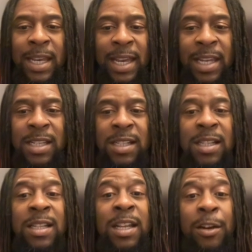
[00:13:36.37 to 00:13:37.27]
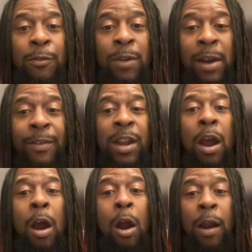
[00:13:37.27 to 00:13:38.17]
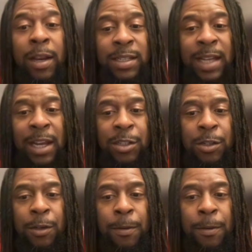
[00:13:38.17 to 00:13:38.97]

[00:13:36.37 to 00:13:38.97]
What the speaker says: It is literary architecture.